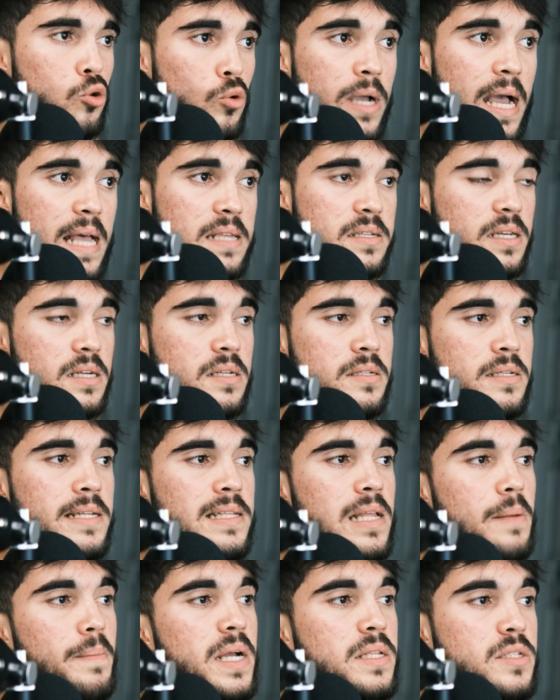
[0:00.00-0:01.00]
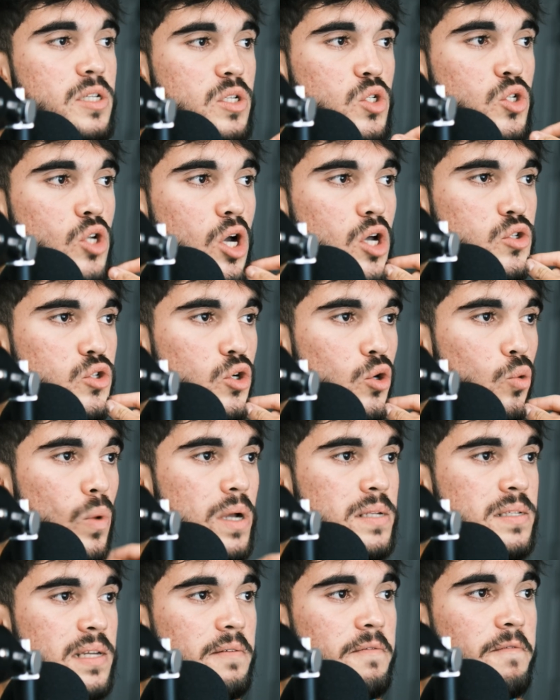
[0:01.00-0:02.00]
you guys can see that my testosterone
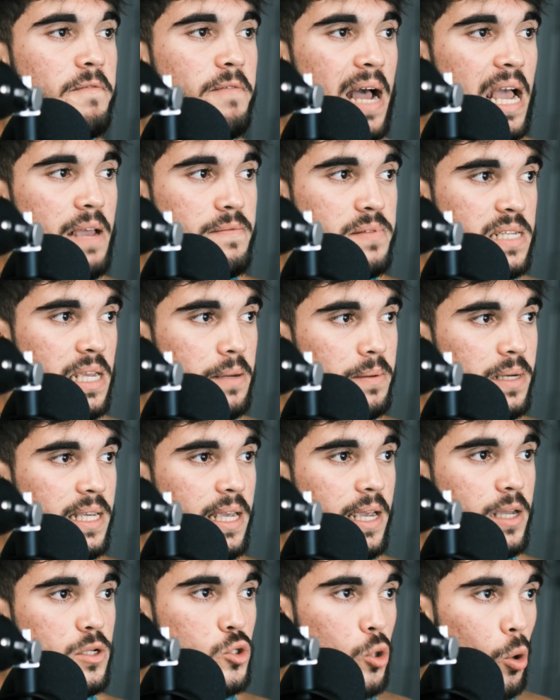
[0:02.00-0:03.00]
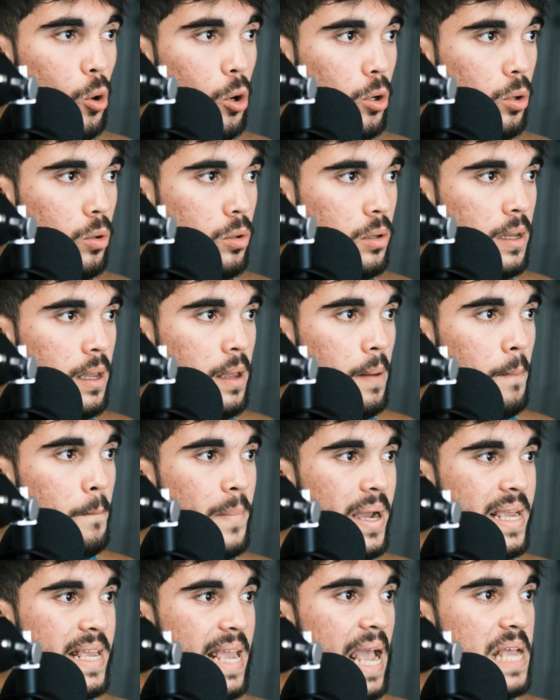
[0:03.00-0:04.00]
was at 578 total.
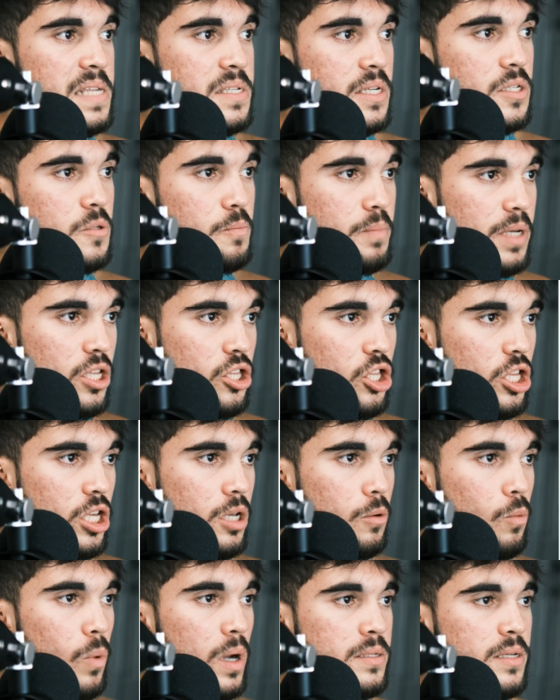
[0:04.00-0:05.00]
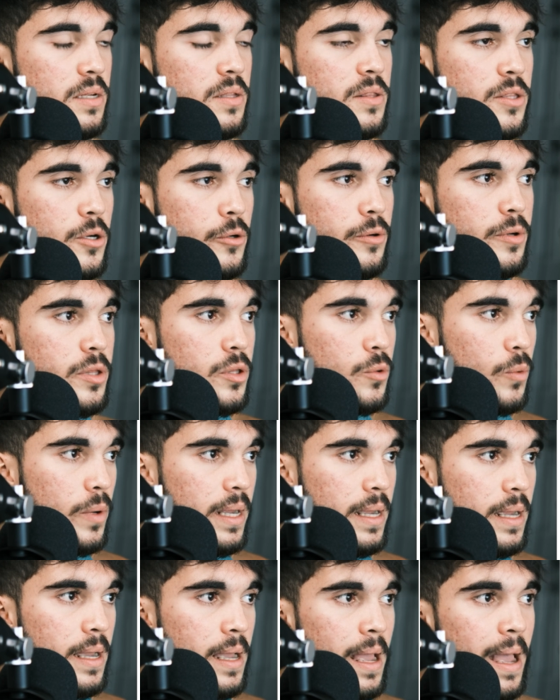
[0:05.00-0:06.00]
My SSBG was at
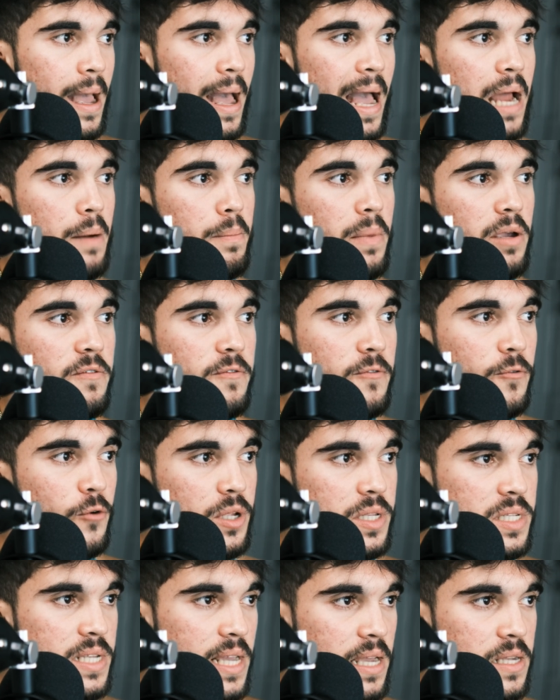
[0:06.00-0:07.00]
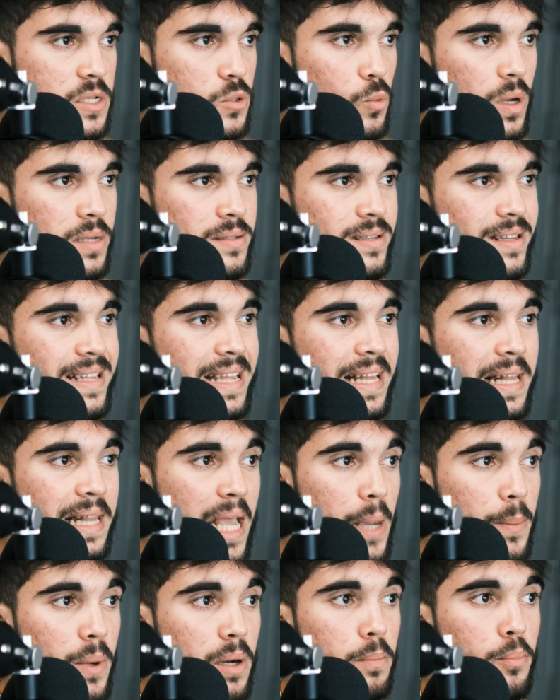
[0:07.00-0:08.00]
33. And my free test was at
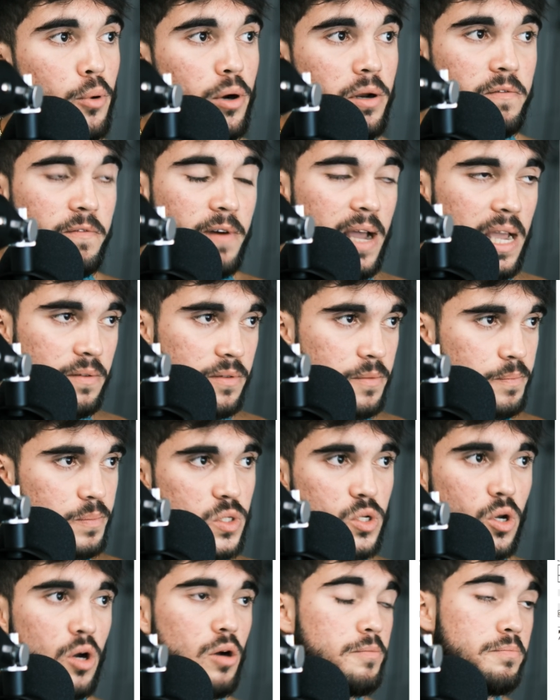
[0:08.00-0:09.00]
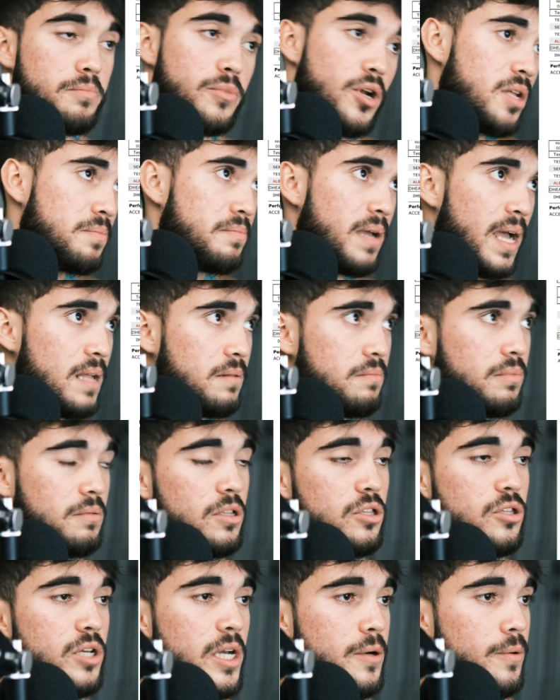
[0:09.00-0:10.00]
11.5. So not bad
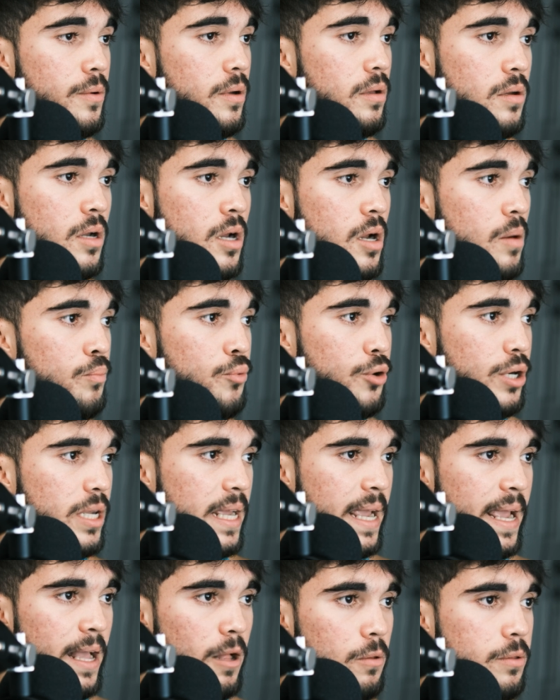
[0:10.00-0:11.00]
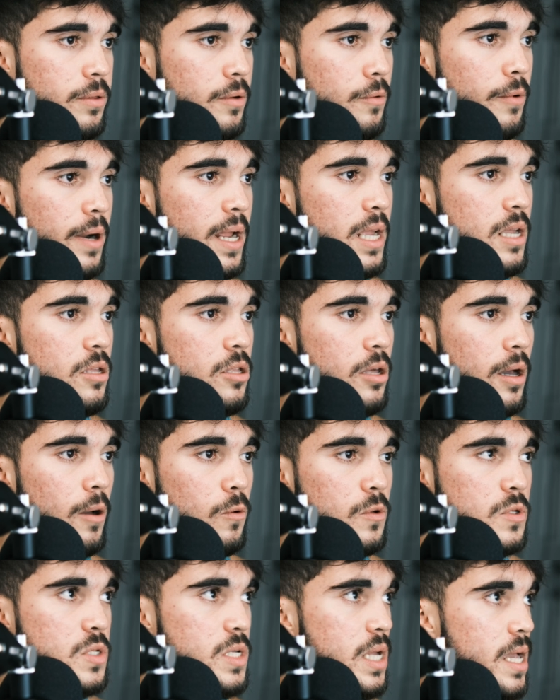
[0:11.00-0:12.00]
in general, pretty healthy range, I
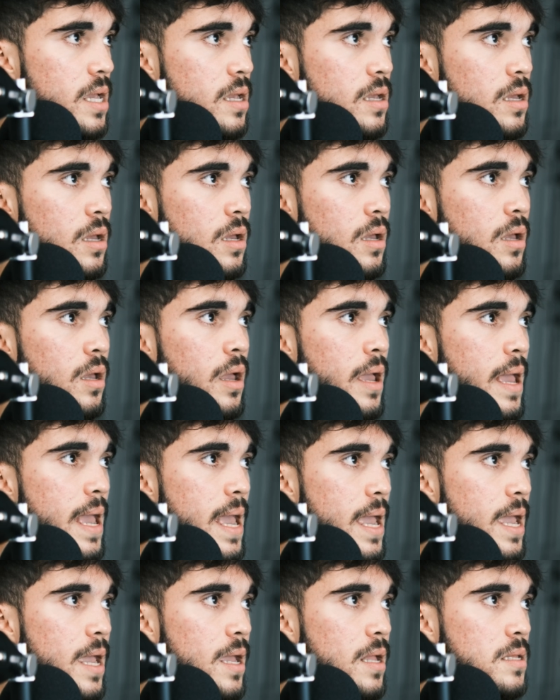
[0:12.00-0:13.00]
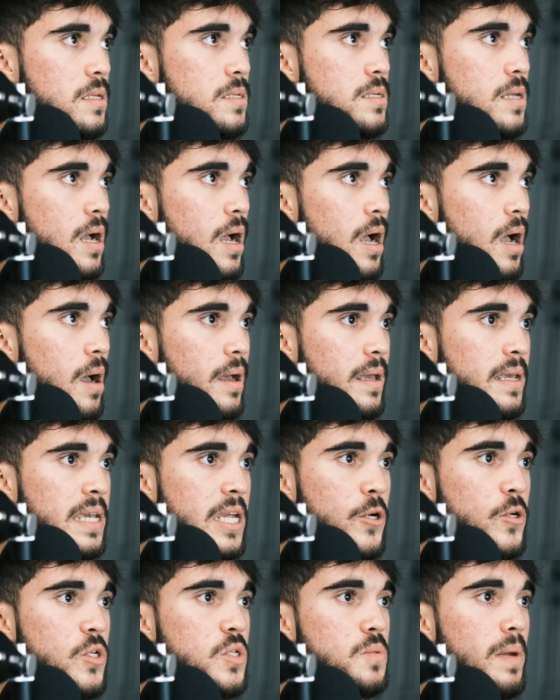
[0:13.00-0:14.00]
will say. And
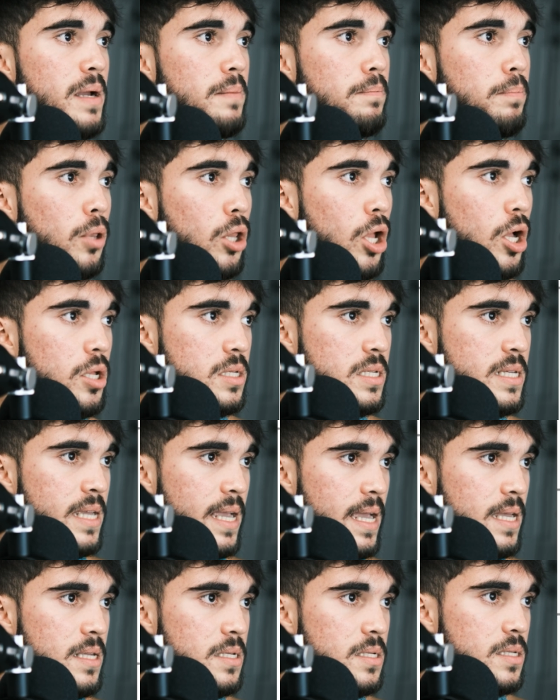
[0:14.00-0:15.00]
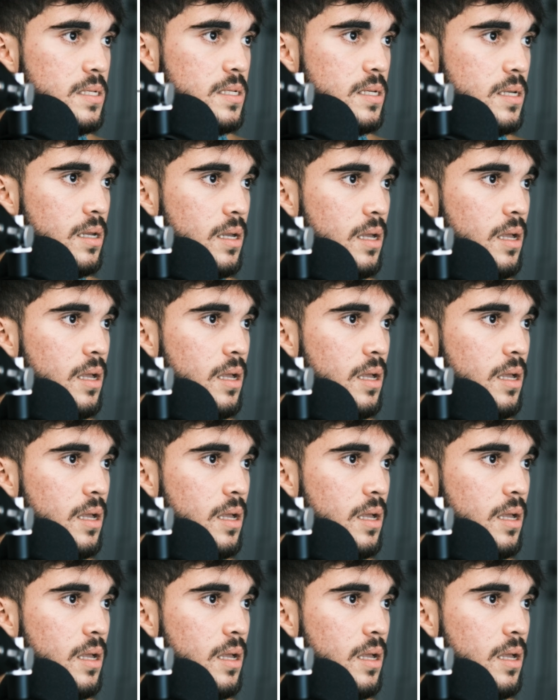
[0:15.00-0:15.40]
here's my blood test